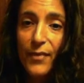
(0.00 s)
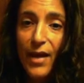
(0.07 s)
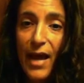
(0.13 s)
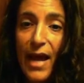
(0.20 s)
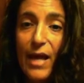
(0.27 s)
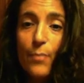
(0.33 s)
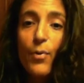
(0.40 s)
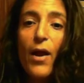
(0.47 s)

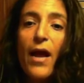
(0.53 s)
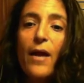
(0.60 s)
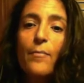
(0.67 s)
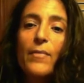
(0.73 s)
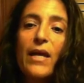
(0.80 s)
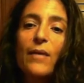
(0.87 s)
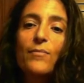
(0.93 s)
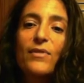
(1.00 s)
Abraham
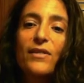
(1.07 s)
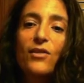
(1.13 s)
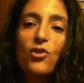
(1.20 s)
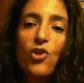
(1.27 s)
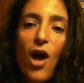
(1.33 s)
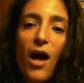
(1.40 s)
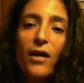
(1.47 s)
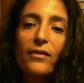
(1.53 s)
names the
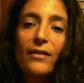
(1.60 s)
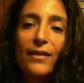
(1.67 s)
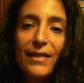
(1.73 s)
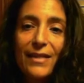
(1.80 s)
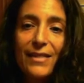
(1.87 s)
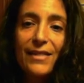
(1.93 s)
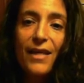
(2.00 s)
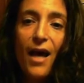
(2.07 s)
child
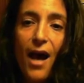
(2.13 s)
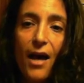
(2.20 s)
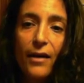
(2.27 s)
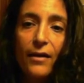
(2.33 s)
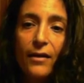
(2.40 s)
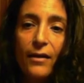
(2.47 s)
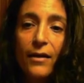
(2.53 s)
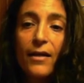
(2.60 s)
Yitzchak,
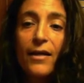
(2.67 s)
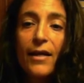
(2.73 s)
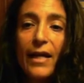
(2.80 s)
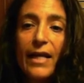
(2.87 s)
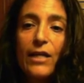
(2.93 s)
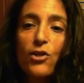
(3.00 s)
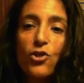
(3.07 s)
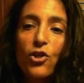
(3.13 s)

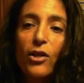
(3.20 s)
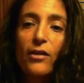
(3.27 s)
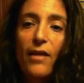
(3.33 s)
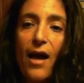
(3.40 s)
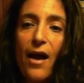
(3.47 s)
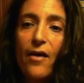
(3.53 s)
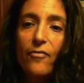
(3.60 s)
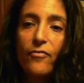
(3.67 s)
he shall
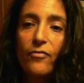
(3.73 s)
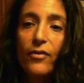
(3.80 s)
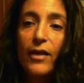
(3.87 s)
laugh.